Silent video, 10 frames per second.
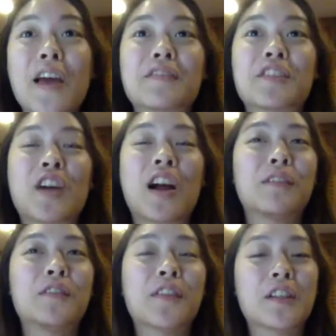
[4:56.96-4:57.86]
to
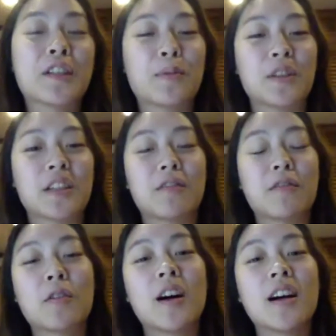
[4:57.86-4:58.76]
travel for the sports that
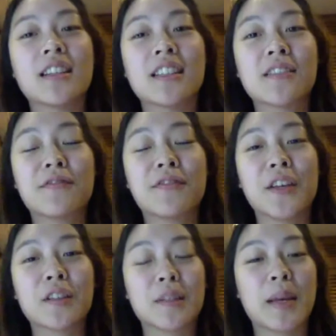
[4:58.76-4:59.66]
requires
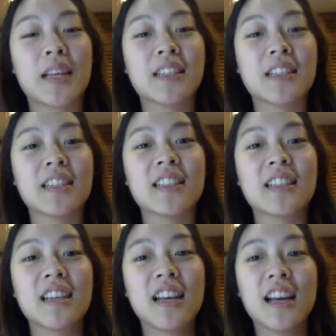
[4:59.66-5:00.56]
field
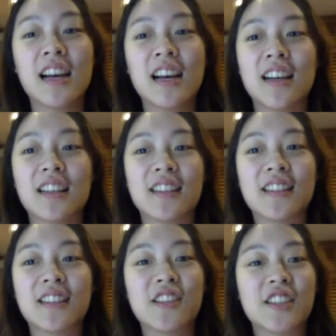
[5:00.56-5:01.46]
spaces. Uh, okay.
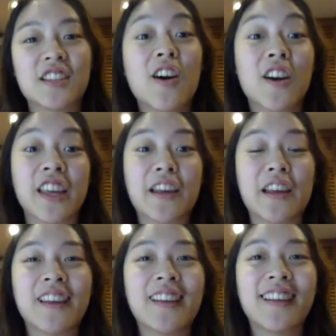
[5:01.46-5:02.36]
Such as
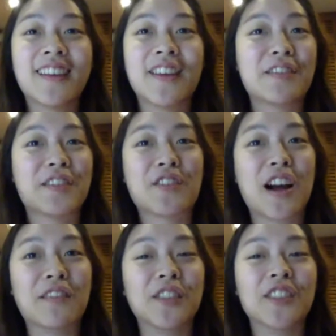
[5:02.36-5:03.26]
hockey, you have to
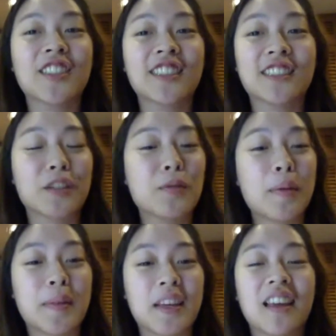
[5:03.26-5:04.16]
travel or
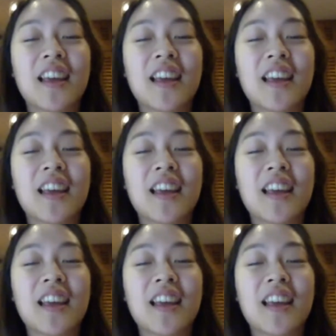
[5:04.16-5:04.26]
swimming.